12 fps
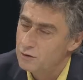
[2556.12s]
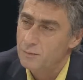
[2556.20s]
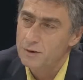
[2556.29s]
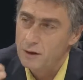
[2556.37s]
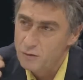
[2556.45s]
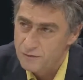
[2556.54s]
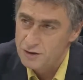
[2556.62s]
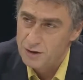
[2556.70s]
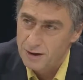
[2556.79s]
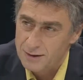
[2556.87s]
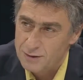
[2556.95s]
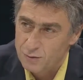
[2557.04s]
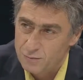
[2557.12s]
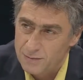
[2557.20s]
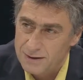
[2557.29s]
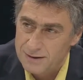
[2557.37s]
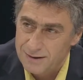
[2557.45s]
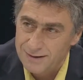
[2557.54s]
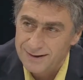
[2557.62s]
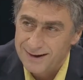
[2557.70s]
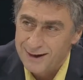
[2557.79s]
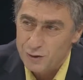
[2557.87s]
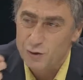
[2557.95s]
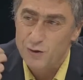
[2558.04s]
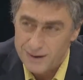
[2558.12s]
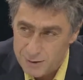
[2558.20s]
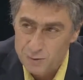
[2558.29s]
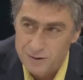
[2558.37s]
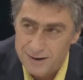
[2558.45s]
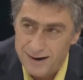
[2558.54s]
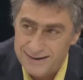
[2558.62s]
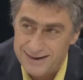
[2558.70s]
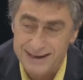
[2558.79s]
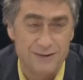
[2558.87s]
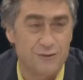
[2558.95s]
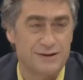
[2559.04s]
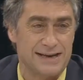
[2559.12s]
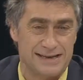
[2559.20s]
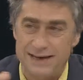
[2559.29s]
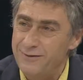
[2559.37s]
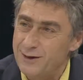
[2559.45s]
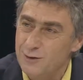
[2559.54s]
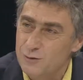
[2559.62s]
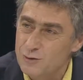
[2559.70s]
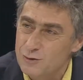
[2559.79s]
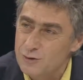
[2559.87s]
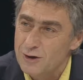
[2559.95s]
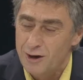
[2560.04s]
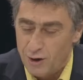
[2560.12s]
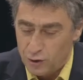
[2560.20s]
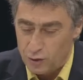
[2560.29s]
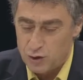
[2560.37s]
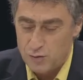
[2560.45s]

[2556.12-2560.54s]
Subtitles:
There is an obligation today for the new generation of metaphysicians to have results.